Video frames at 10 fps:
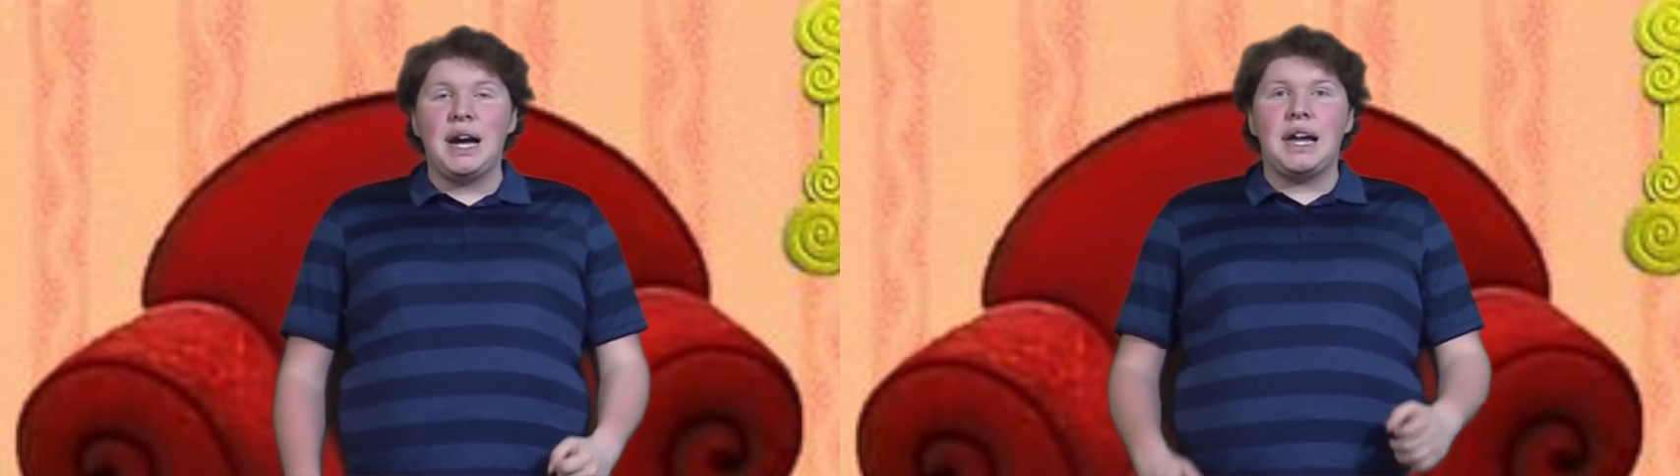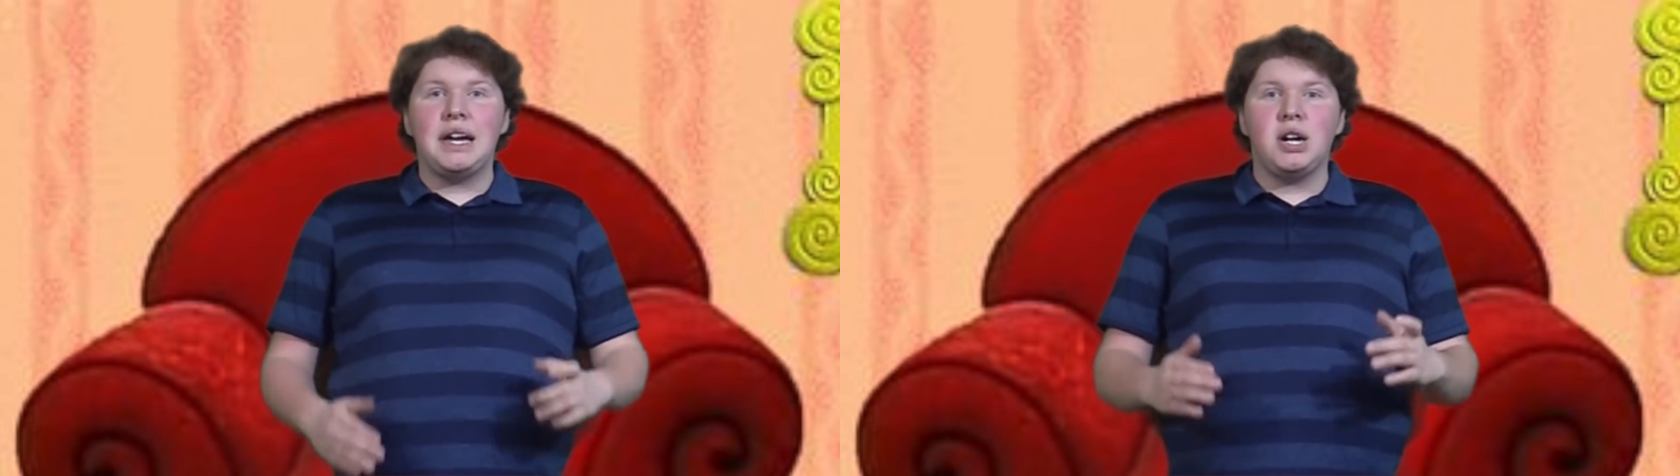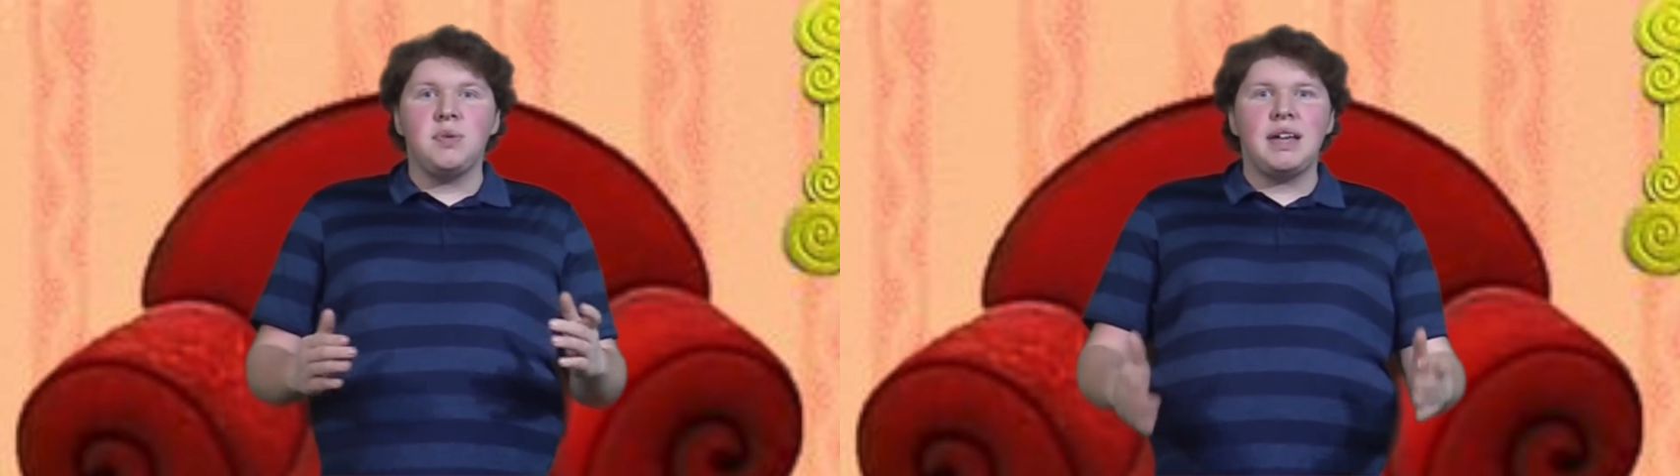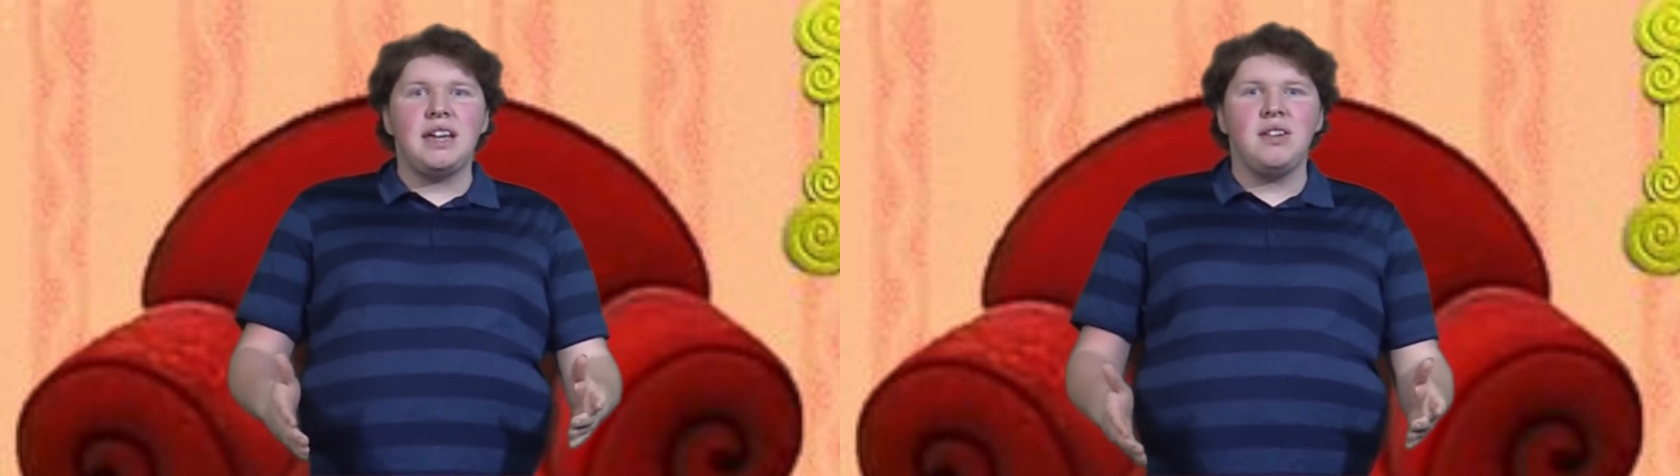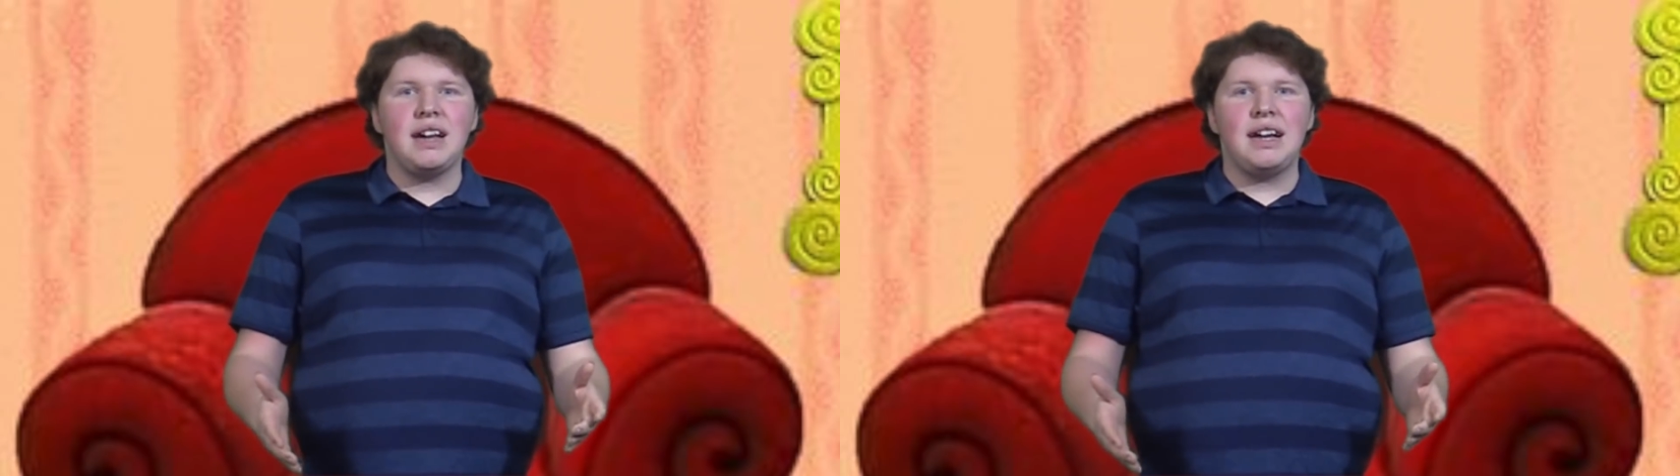and I hope that
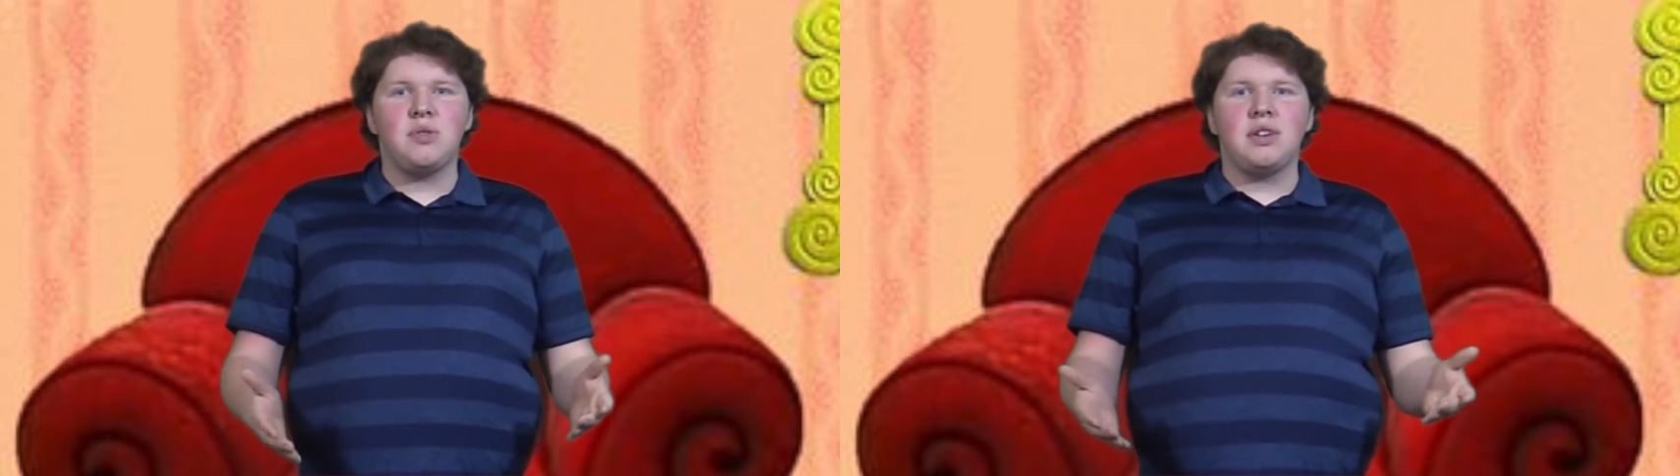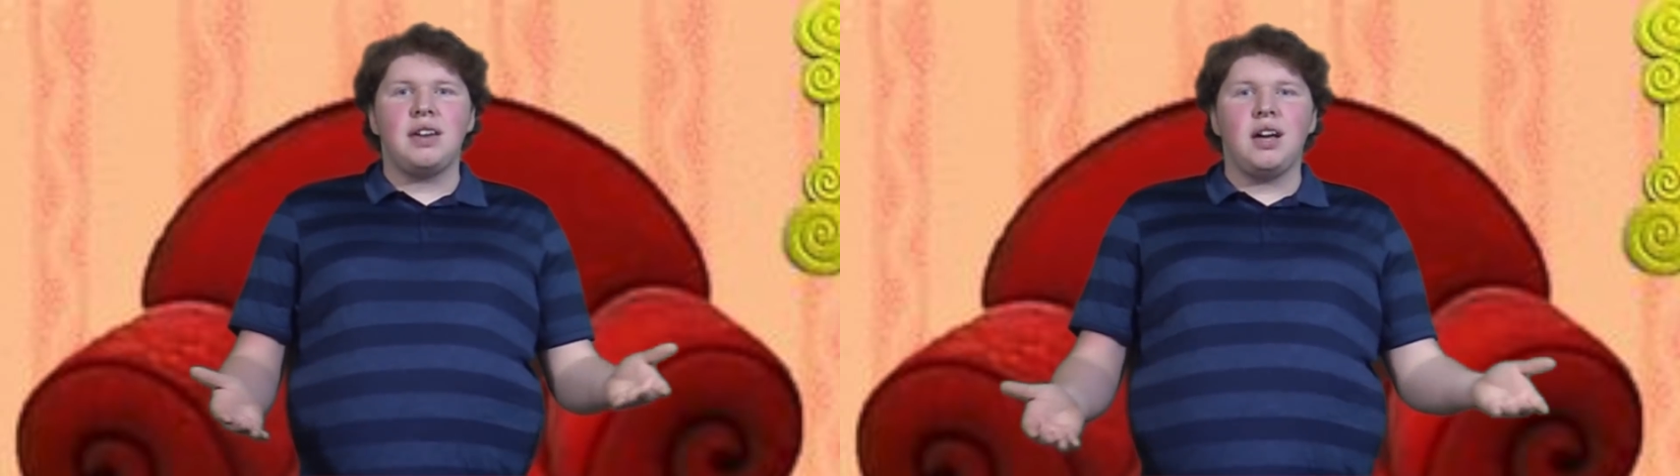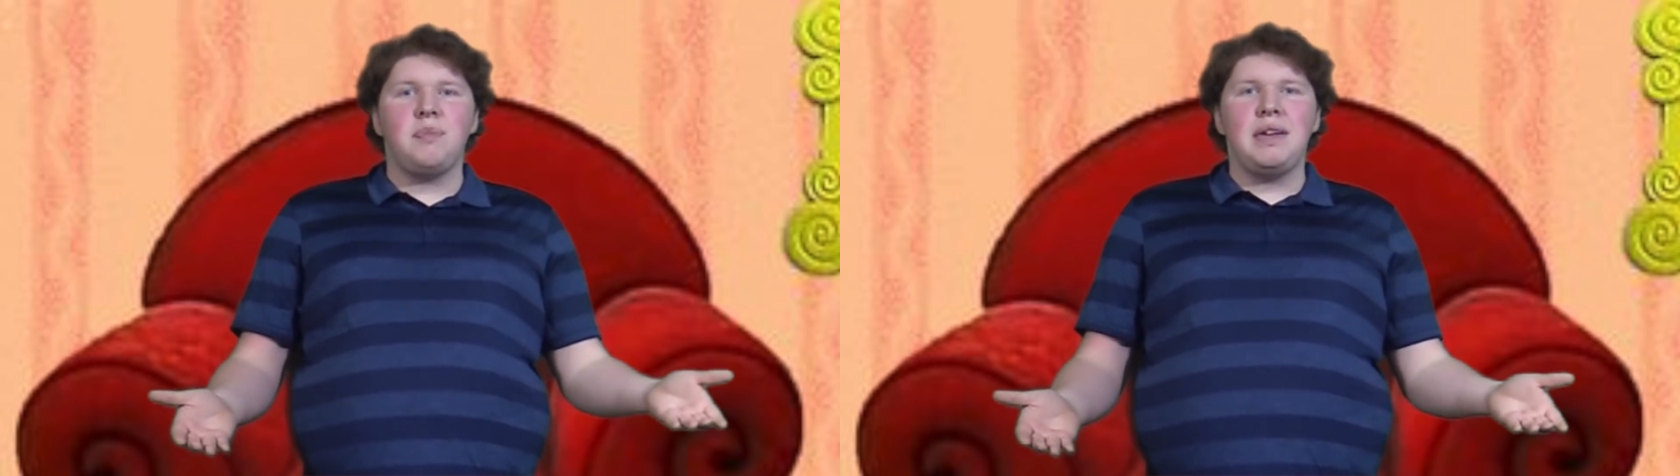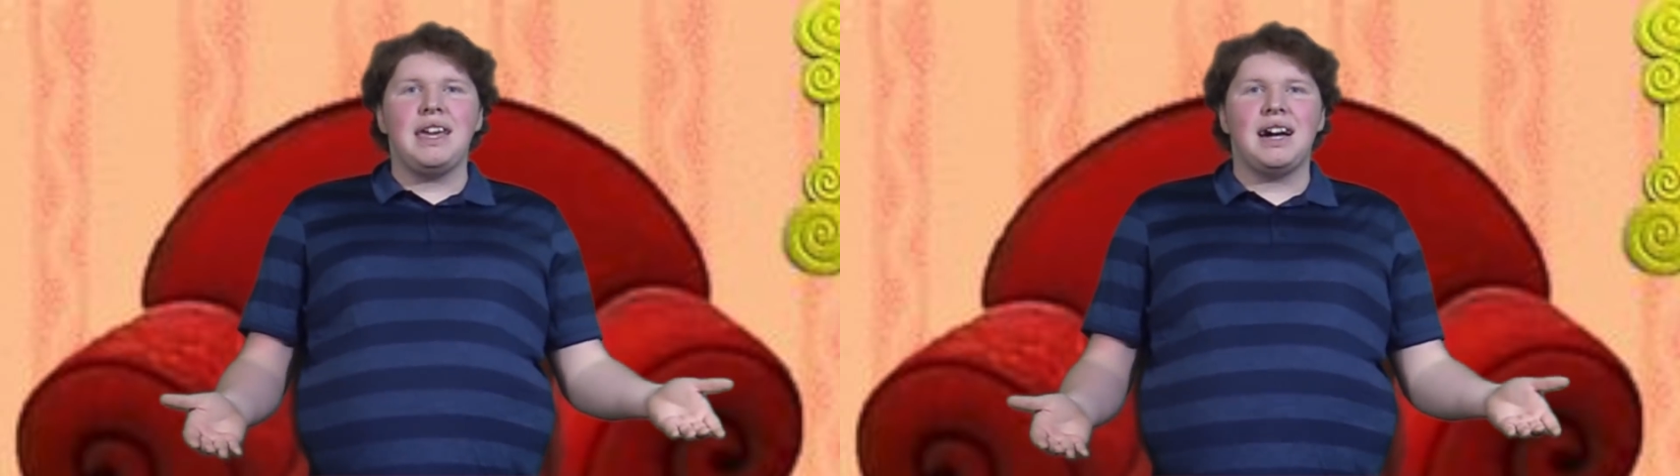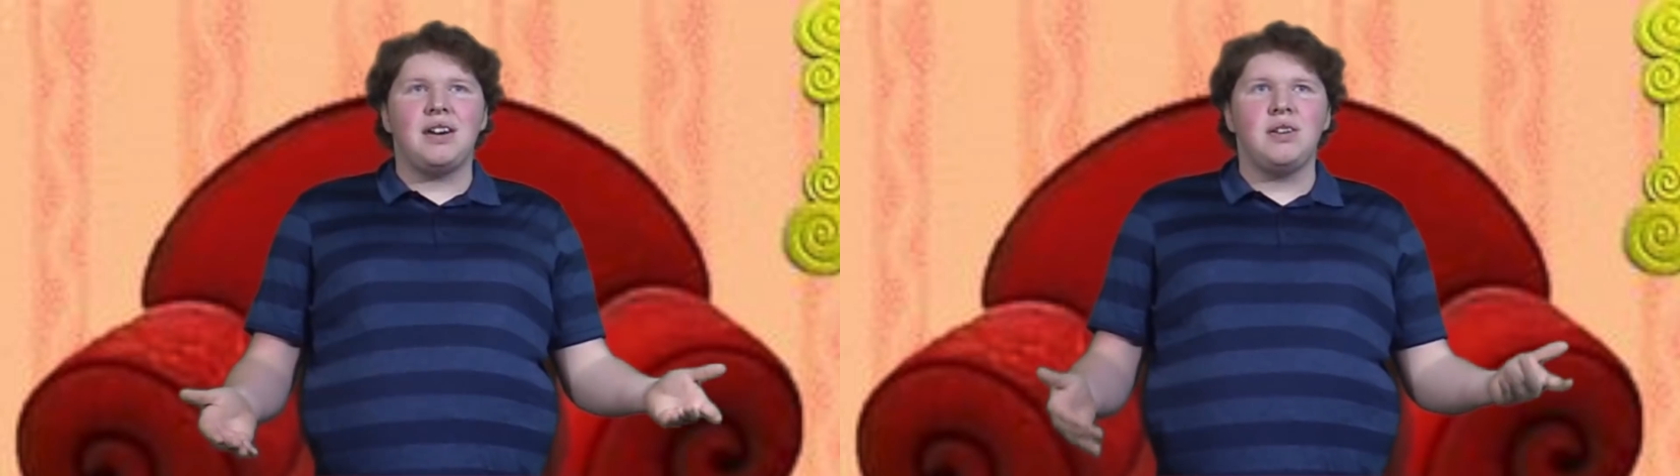you guys could help
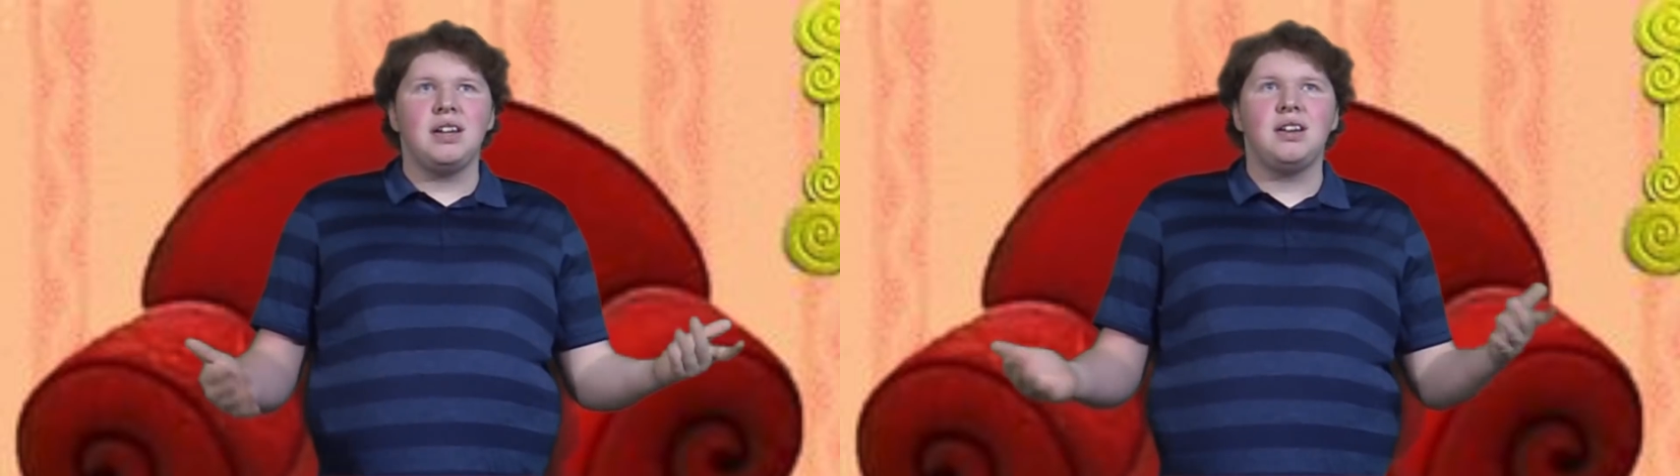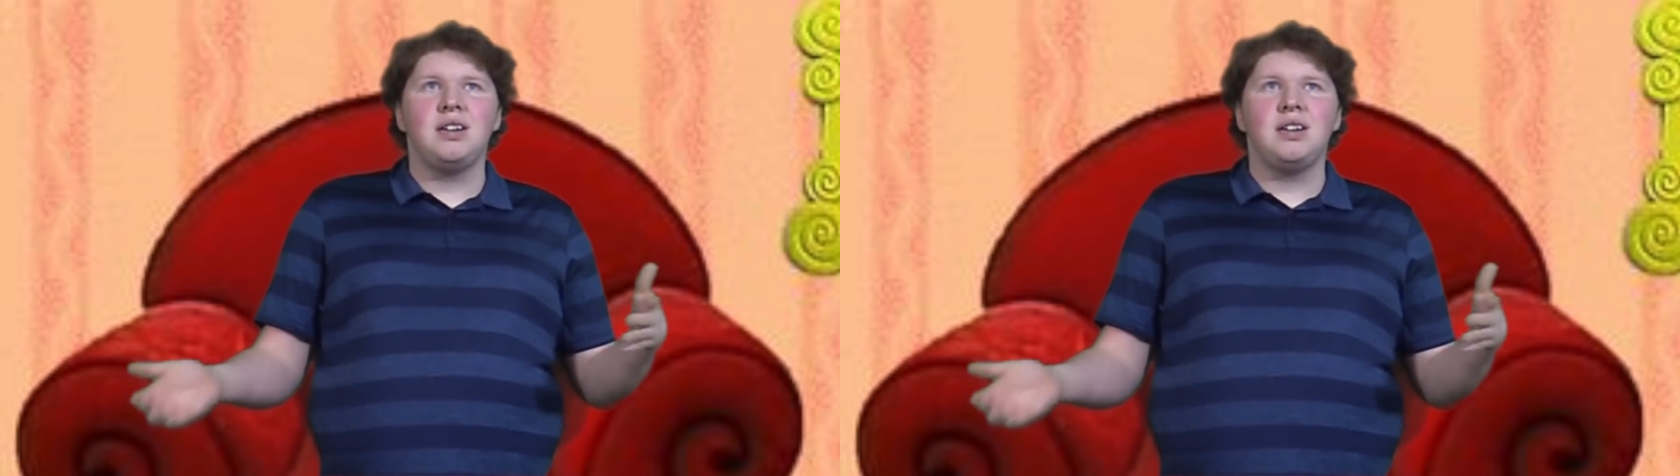me out